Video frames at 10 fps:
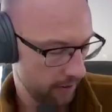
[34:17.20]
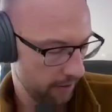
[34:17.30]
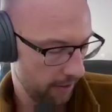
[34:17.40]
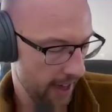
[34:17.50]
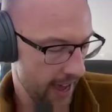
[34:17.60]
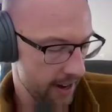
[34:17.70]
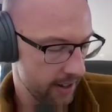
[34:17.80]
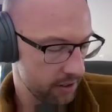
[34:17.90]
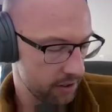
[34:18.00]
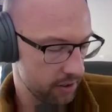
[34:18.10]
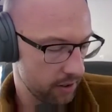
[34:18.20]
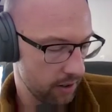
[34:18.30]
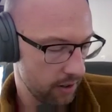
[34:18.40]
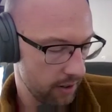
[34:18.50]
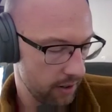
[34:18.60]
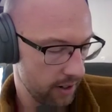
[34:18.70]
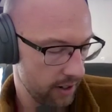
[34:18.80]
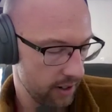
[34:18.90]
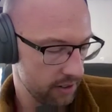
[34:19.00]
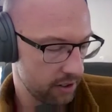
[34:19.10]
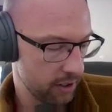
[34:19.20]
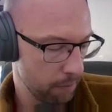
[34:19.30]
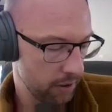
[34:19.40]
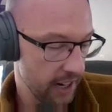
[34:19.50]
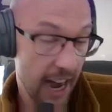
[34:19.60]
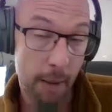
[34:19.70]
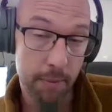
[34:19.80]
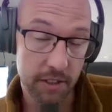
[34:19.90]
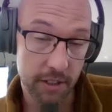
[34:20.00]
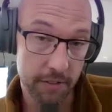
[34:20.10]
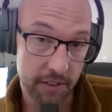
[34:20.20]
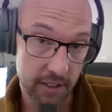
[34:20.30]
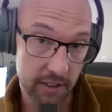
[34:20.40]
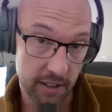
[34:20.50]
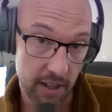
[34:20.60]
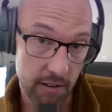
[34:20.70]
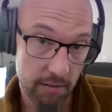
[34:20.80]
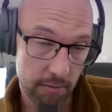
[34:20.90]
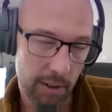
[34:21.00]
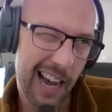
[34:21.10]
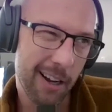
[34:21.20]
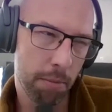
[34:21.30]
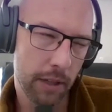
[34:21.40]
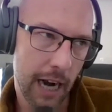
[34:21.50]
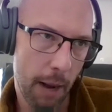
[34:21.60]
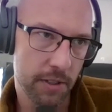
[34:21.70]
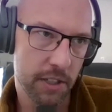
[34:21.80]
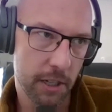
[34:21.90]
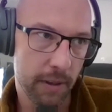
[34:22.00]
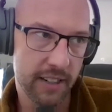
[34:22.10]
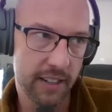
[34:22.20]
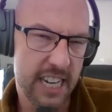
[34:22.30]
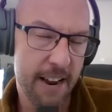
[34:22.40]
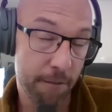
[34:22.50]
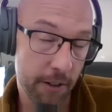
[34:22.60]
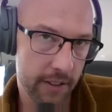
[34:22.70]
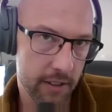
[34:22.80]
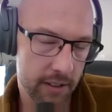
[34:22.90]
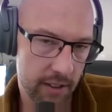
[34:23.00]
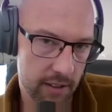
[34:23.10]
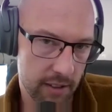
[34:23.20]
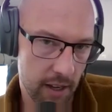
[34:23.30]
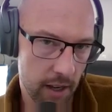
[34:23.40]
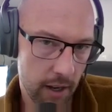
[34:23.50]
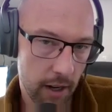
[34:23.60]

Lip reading: that is complete opposite of Cincy. Well, not complete opposite, but is different than Cincy.